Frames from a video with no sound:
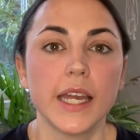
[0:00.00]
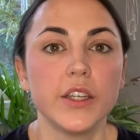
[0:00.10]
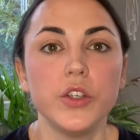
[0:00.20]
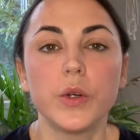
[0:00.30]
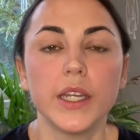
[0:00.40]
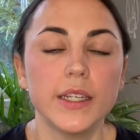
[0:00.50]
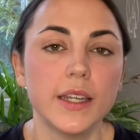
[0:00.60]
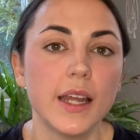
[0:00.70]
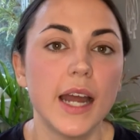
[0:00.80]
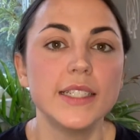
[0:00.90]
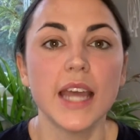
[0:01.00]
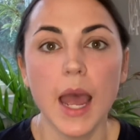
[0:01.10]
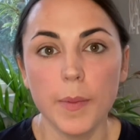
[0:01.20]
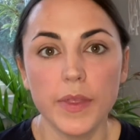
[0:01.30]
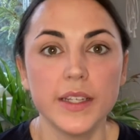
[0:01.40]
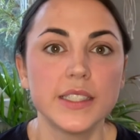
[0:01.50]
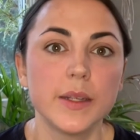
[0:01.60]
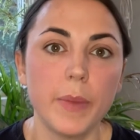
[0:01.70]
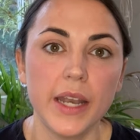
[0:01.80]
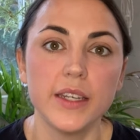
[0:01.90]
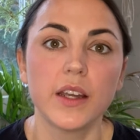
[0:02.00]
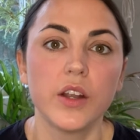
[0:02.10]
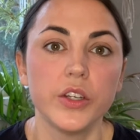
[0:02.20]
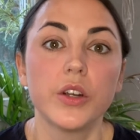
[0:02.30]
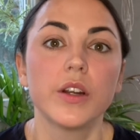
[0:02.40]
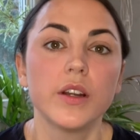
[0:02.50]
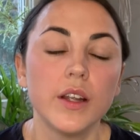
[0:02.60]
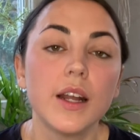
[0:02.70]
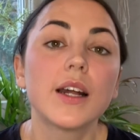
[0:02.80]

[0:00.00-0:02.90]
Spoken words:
and you can adapt this depending on your